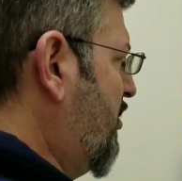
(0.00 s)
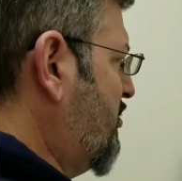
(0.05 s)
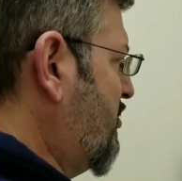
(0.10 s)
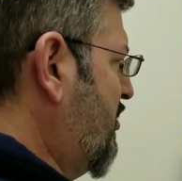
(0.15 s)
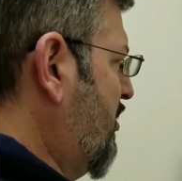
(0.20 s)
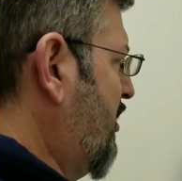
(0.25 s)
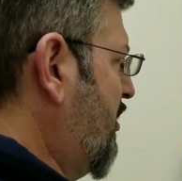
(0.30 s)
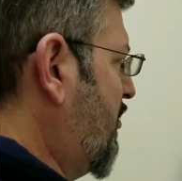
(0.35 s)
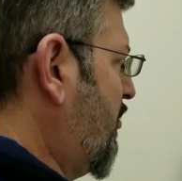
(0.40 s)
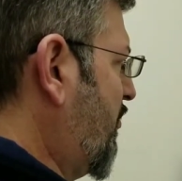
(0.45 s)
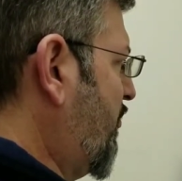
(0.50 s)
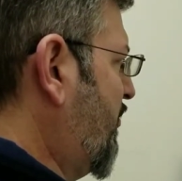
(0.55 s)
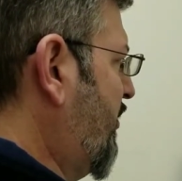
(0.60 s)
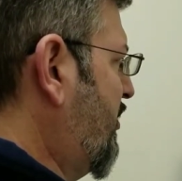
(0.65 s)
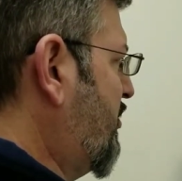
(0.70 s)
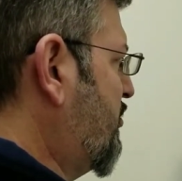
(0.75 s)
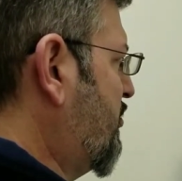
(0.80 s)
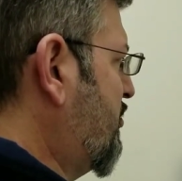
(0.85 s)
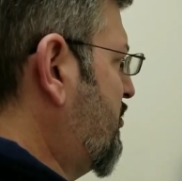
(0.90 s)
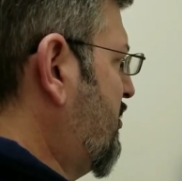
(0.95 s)
bunch of neat little
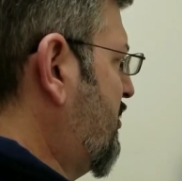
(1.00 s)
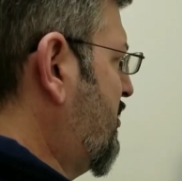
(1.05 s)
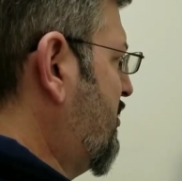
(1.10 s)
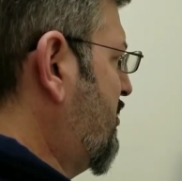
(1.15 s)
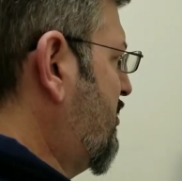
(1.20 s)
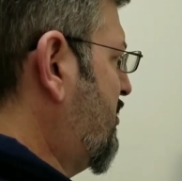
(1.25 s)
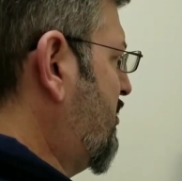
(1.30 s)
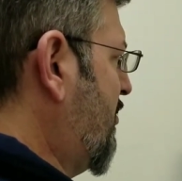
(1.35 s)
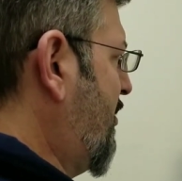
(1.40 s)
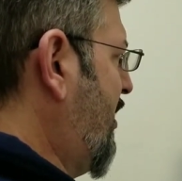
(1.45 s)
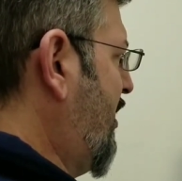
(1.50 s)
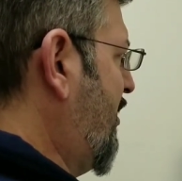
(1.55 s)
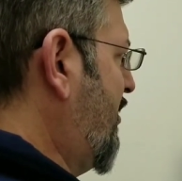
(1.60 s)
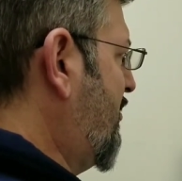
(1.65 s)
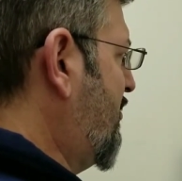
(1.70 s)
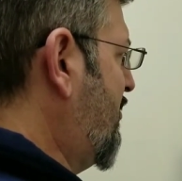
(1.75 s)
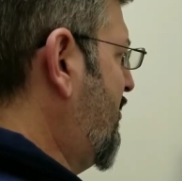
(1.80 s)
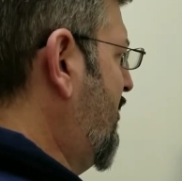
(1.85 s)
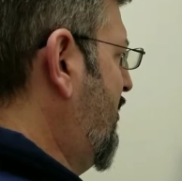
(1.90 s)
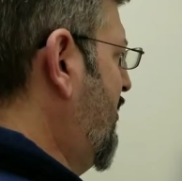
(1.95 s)
features that the system
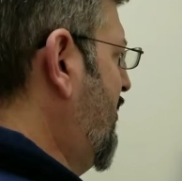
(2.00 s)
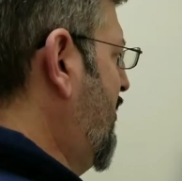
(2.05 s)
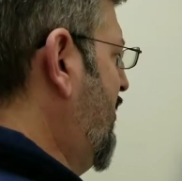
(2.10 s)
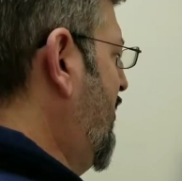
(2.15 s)
has.